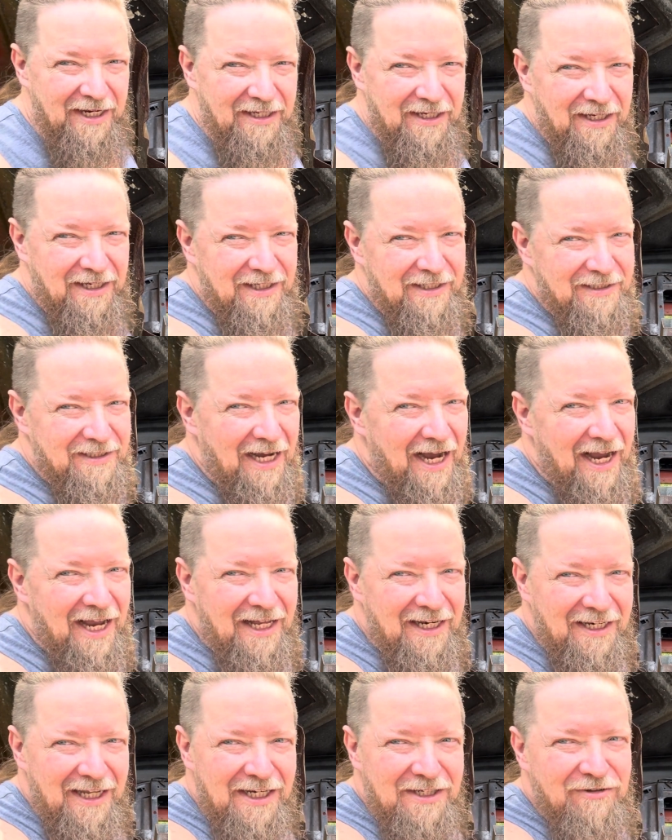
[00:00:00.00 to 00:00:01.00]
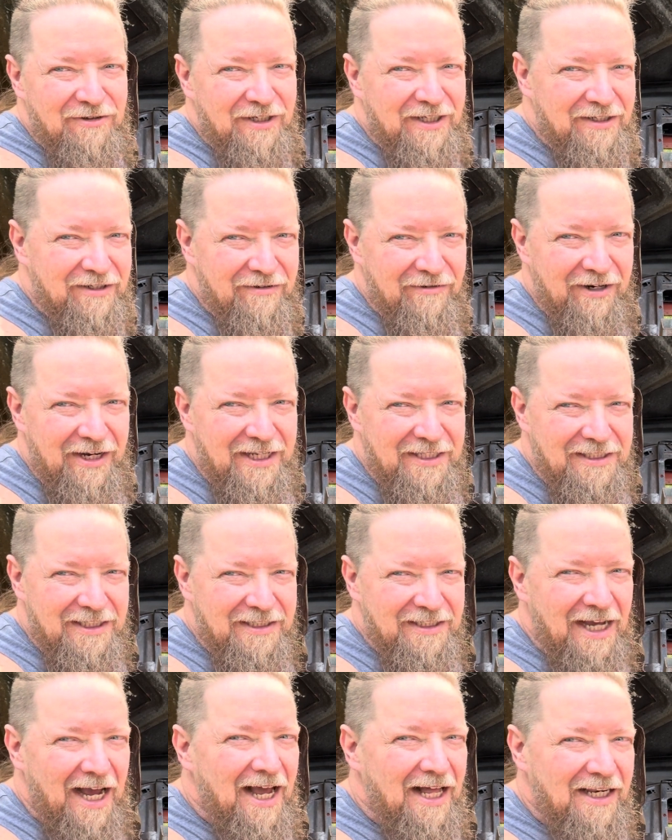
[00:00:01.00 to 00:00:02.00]
dielectric grease
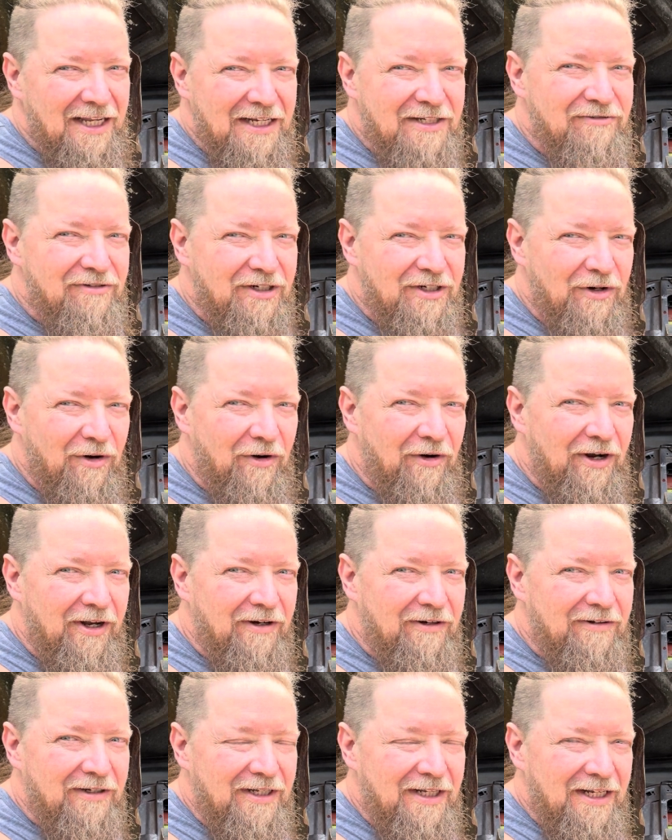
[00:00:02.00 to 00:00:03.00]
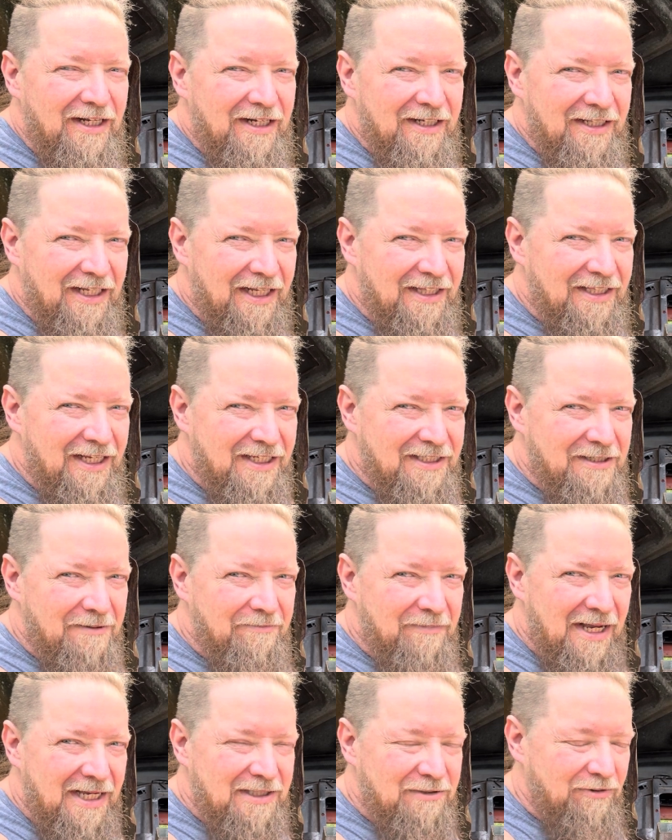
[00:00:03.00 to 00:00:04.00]
and dielectric oil that doesn't
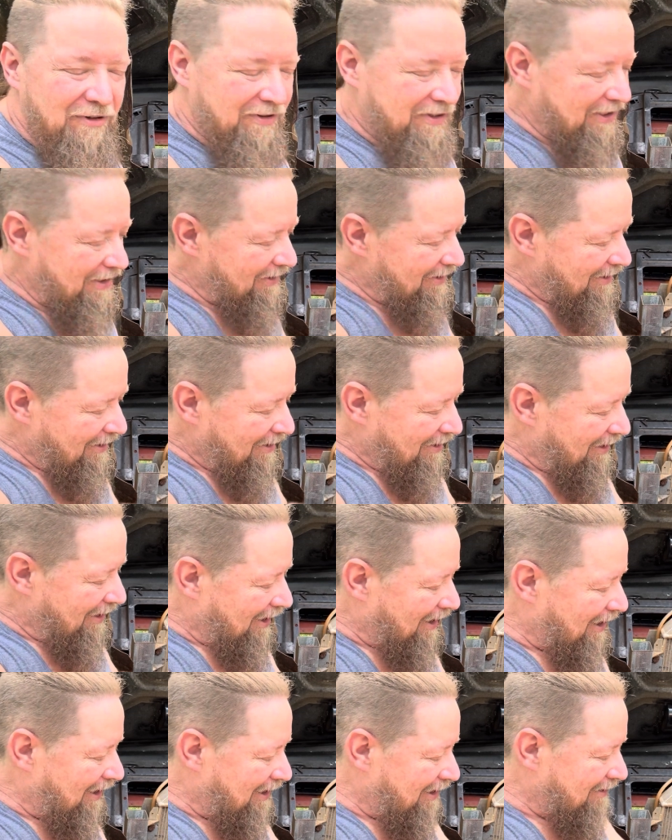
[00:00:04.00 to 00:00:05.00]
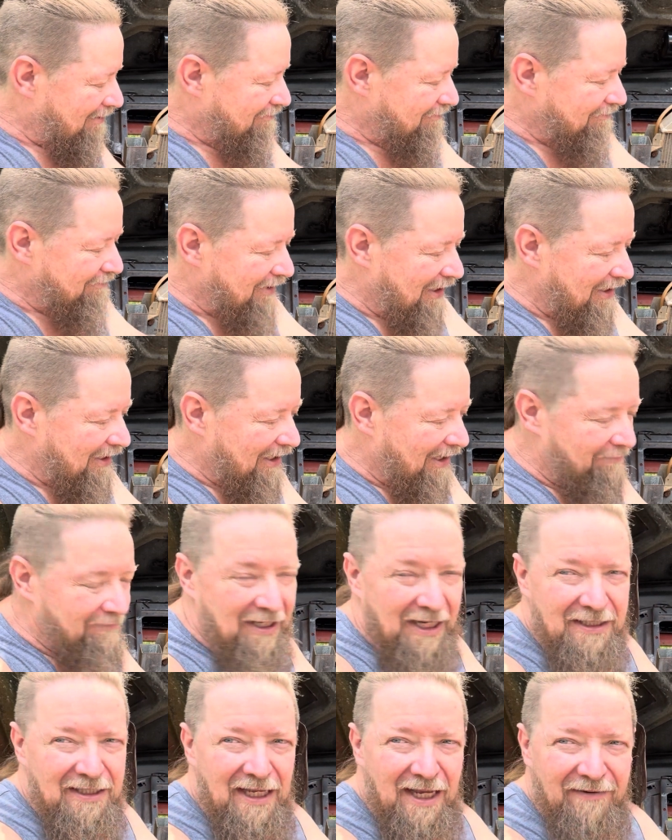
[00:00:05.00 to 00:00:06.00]
mess with it, but I'm
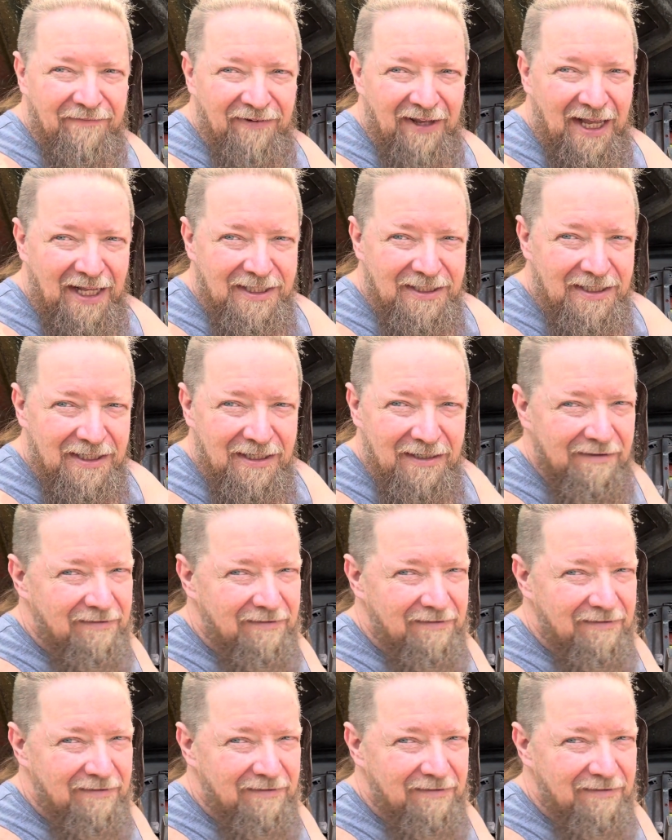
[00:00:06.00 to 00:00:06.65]
not that fancy.